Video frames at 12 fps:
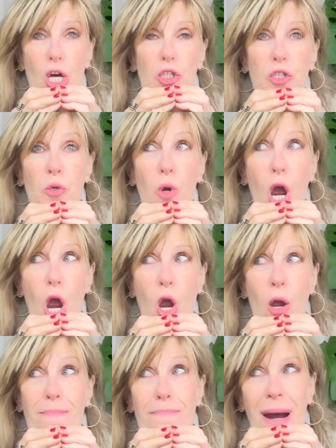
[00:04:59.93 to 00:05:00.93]
to
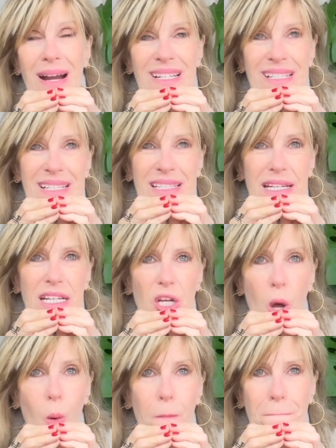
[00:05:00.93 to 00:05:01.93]
her
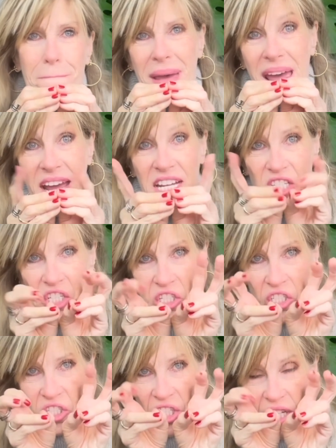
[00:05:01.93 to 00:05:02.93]
Montecito
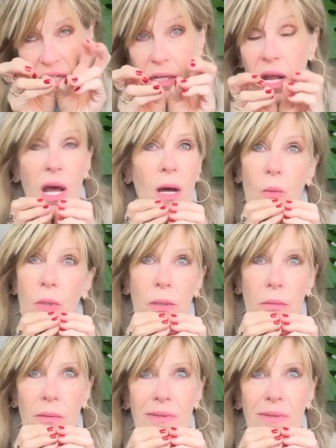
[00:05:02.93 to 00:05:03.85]
mansion. We don't